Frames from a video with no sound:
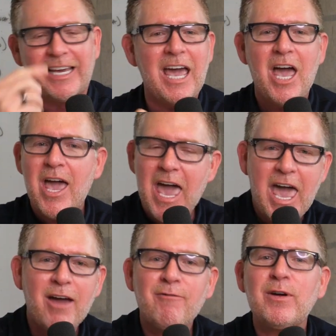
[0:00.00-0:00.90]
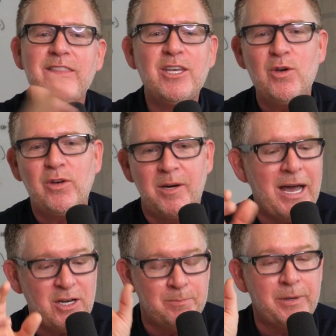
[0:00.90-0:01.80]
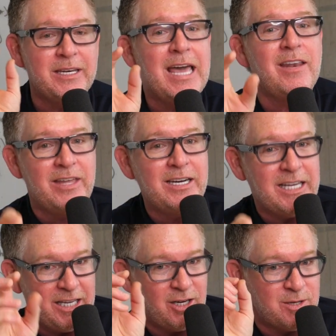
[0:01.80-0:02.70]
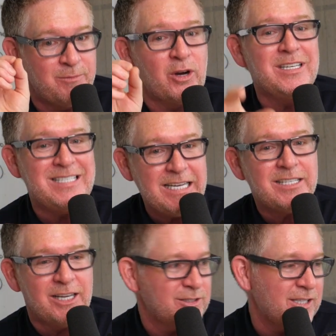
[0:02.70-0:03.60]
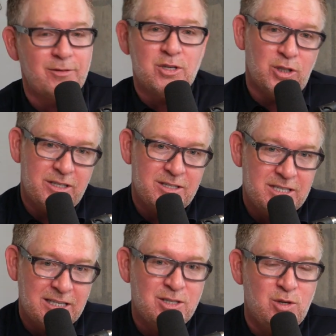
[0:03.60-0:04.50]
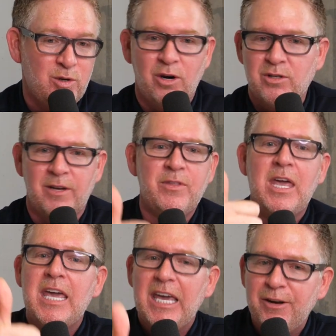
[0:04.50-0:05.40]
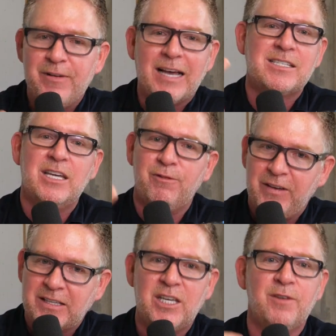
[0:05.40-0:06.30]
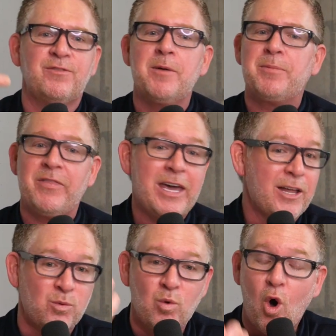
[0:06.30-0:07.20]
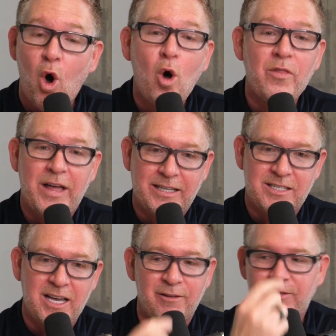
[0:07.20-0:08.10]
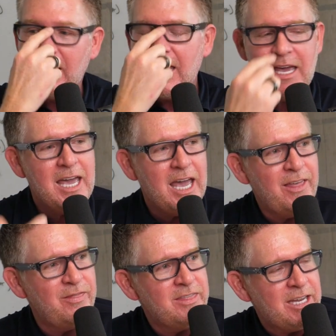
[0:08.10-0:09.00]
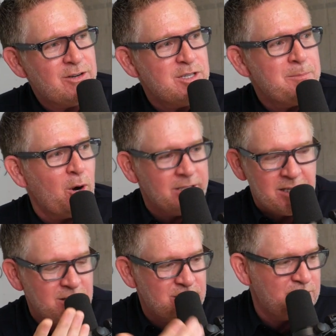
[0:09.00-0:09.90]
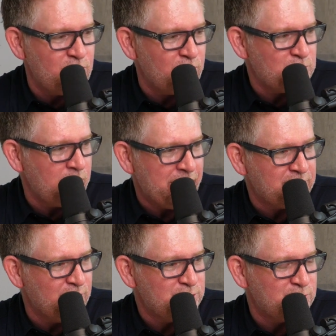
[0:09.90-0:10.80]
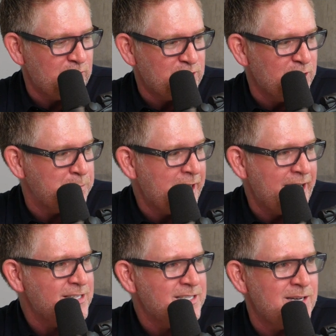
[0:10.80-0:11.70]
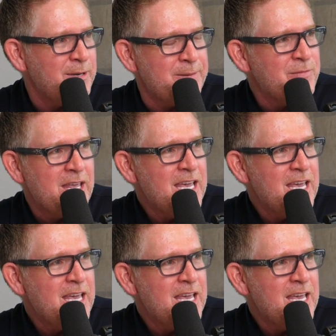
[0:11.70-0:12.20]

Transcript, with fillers: it? Like everything you can imagine, but then getting into some very detailed stuff because you look at 62 years of investing, fixing and flipping. They got through all that stuff. And the interesting part, like, because Kirk's one of my closest friends on the planet, he said to me,